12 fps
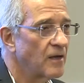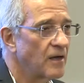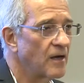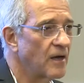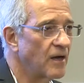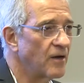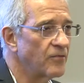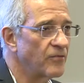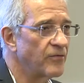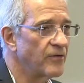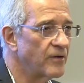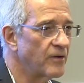Uh,
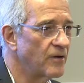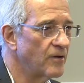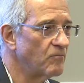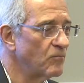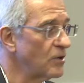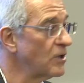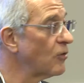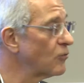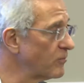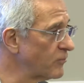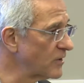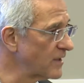the
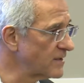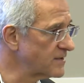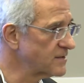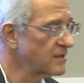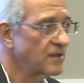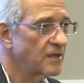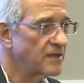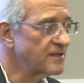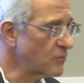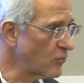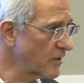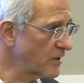local police
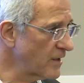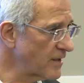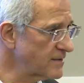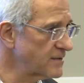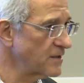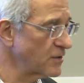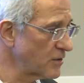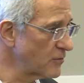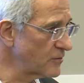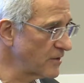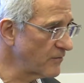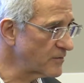is organized,
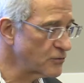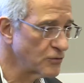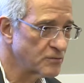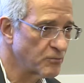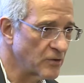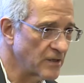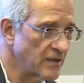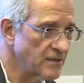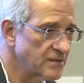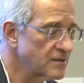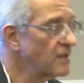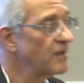including the Jewish
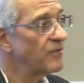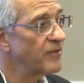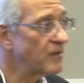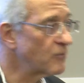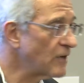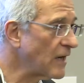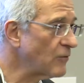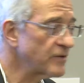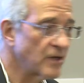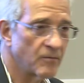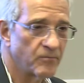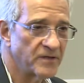police. They round
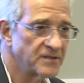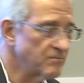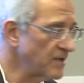up as